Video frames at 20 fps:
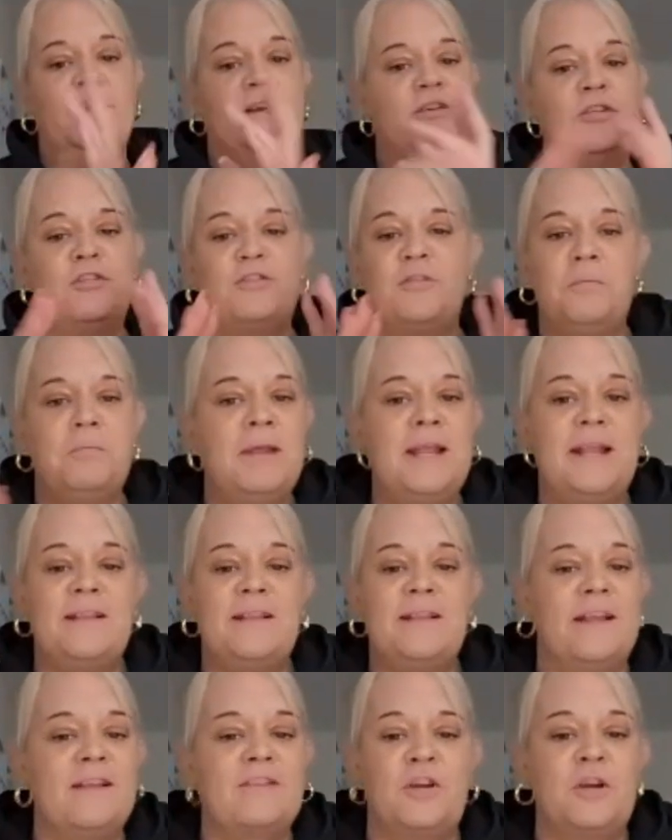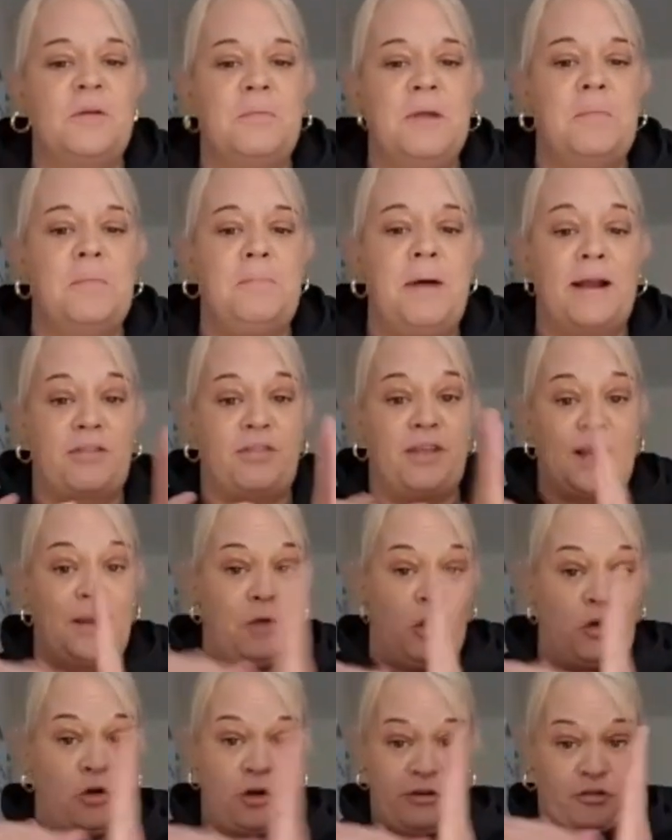It doesn't mean that it's going to be a bad thing. I'm
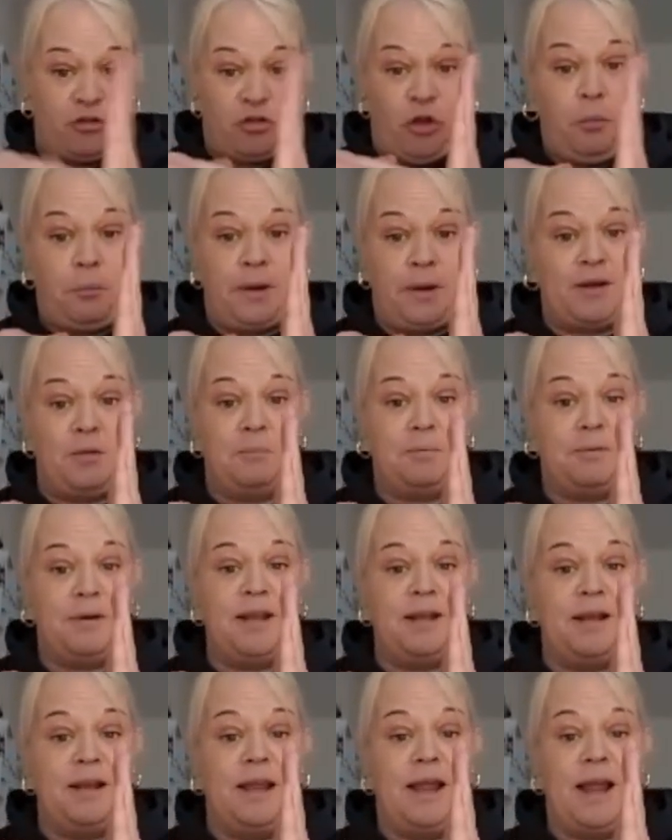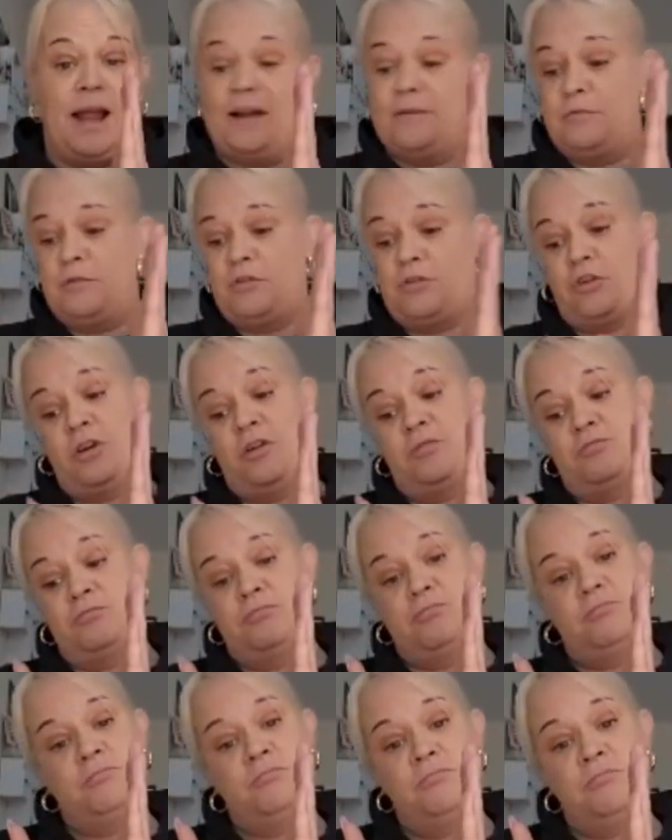not going to stop it completely. I'm just going to
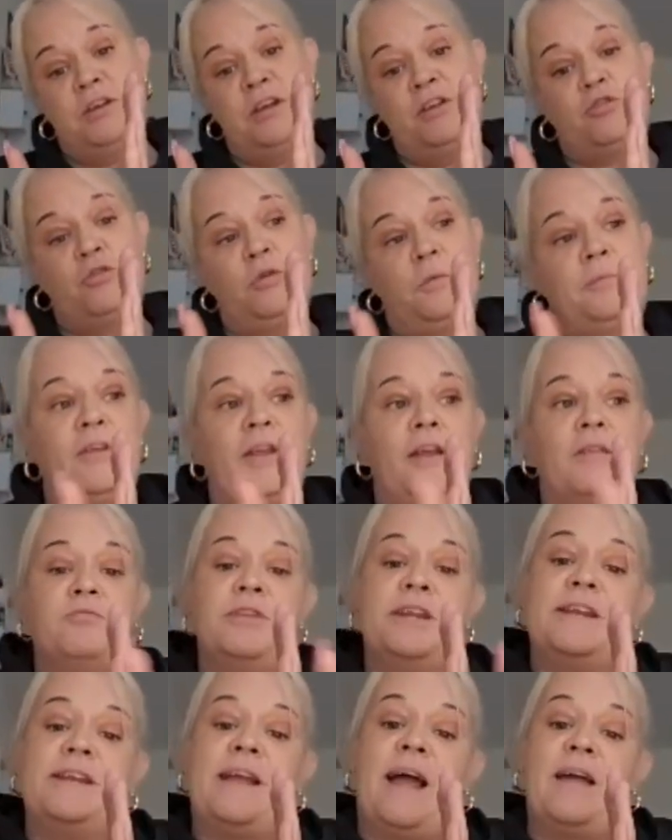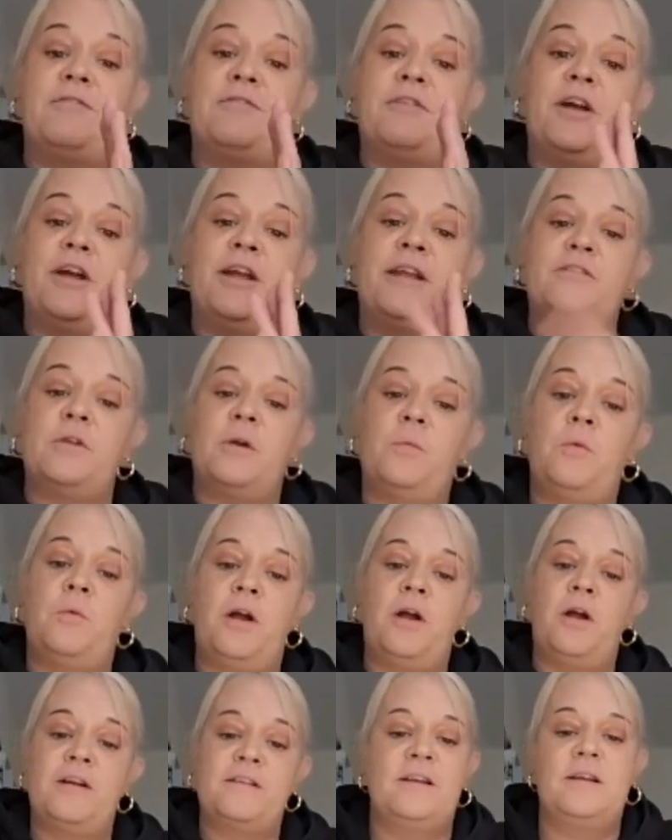disrupt it and re-divert it so it
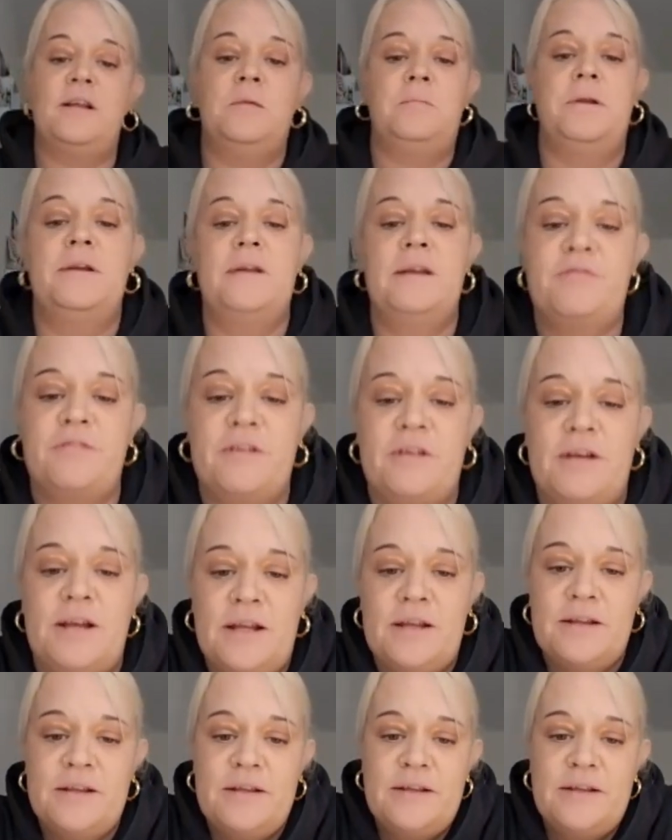works a little bit differently.